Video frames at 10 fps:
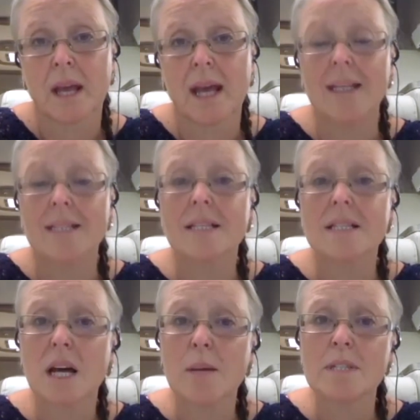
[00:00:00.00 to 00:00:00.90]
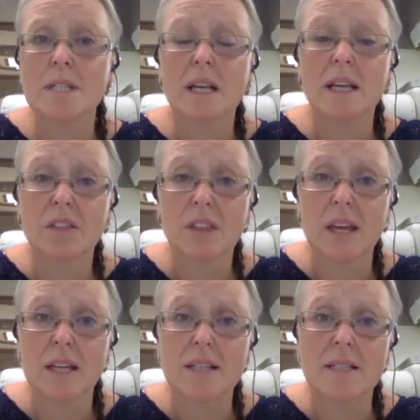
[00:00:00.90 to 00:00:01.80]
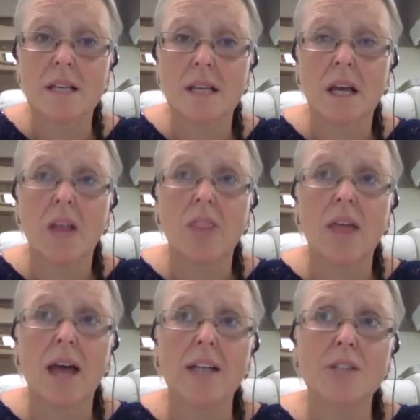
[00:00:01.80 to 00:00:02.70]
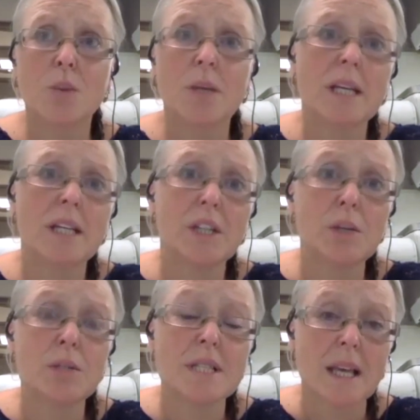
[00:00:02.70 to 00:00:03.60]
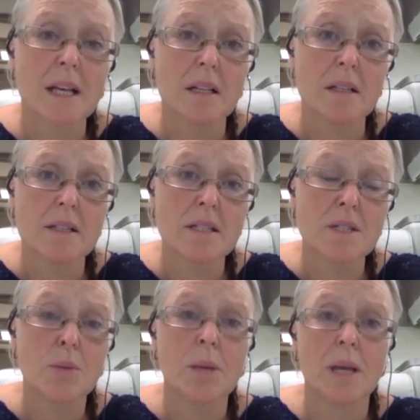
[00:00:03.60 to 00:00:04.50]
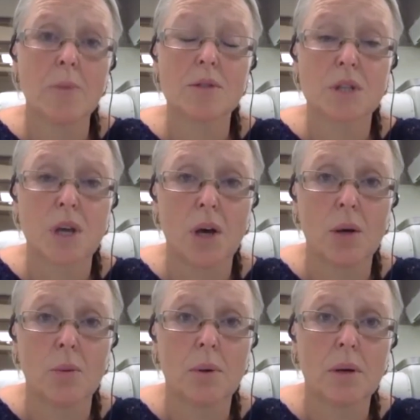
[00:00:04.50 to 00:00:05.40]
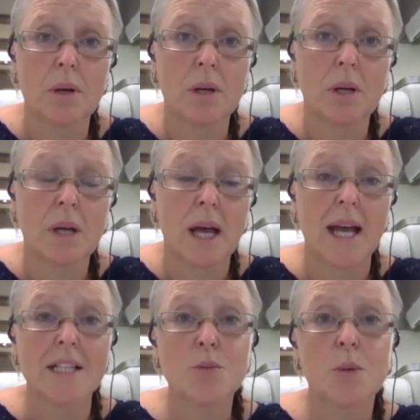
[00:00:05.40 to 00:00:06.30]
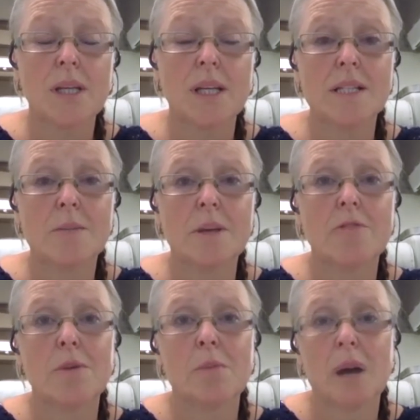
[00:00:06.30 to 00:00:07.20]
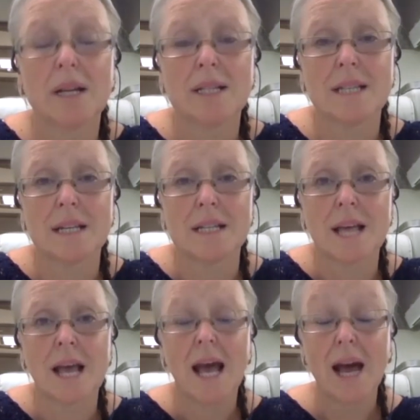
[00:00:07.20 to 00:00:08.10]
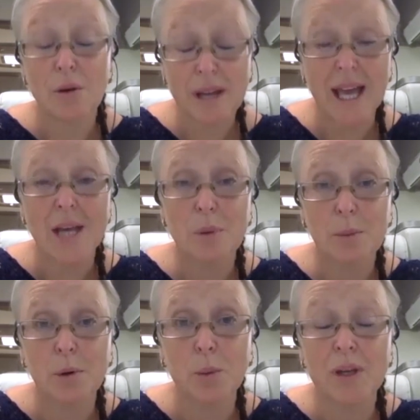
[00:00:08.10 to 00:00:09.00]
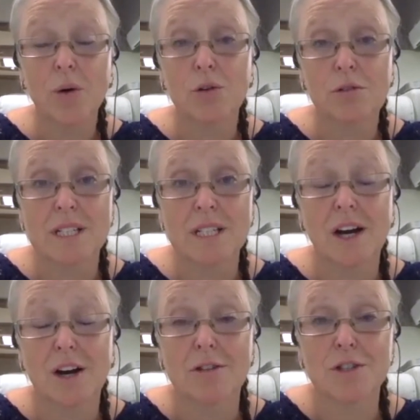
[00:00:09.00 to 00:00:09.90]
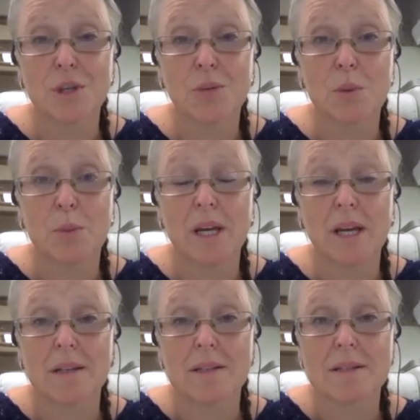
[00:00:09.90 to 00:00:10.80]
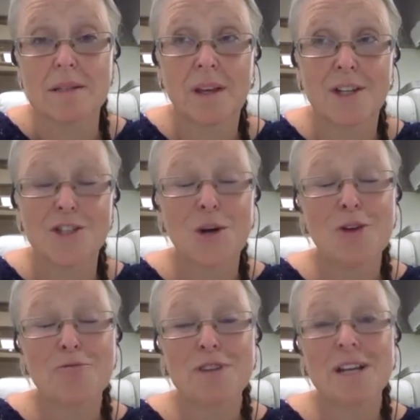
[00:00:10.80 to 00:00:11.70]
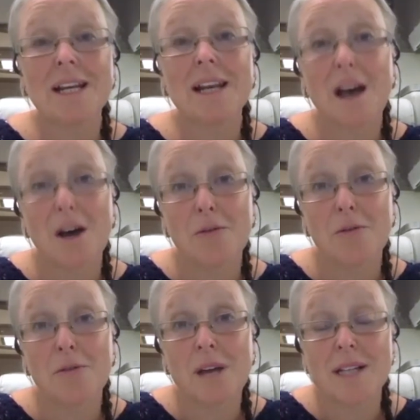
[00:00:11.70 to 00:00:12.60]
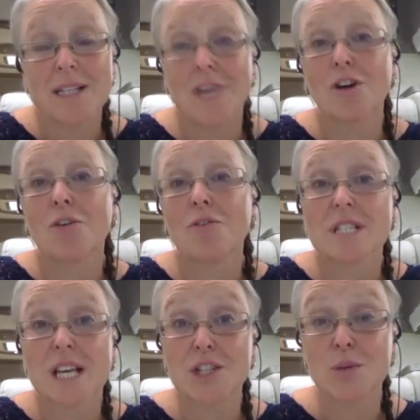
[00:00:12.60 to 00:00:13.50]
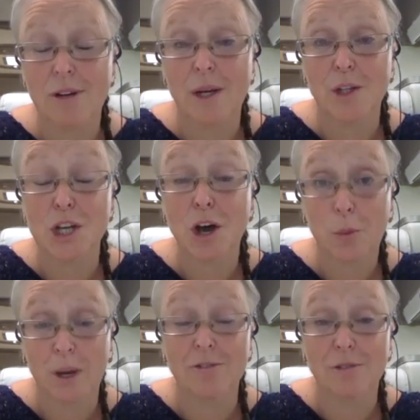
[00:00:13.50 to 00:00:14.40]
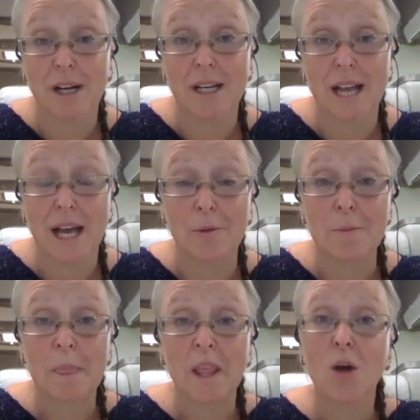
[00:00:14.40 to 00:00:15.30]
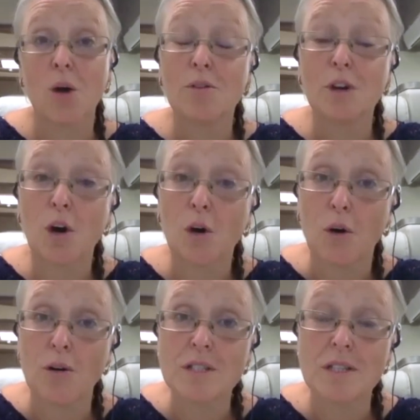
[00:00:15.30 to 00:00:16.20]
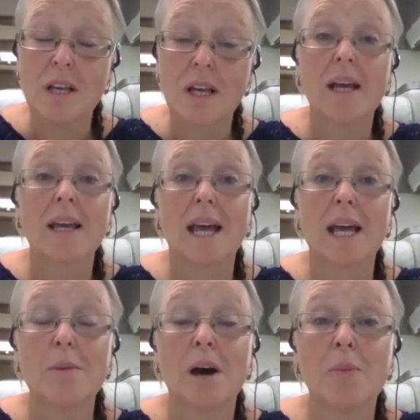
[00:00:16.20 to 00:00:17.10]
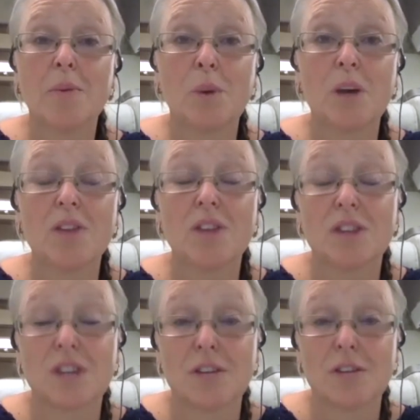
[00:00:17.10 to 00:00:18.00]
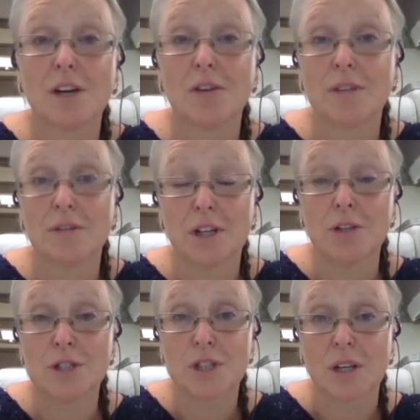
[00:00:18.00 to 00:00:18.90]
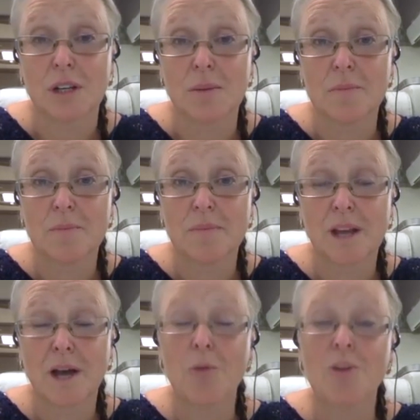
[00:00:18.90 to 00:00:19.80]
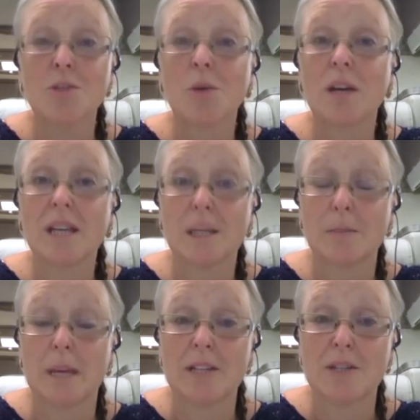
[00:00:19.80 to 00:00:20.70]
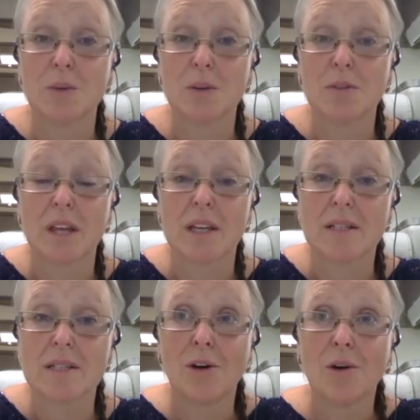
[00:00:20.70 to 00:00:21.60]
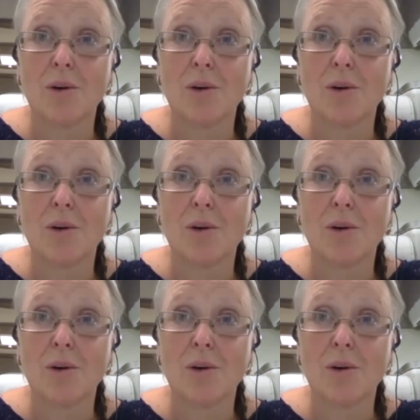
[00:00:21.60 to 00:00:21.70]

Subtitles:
And it's at times like this that we need new skills to be able to cope, and we need to be reminded how capable we already are as human beings. Do you know, I'd really love to have a conversation with Darwin right now, who of course came up with the theory of evolution. I wonder what he'd make to all of this.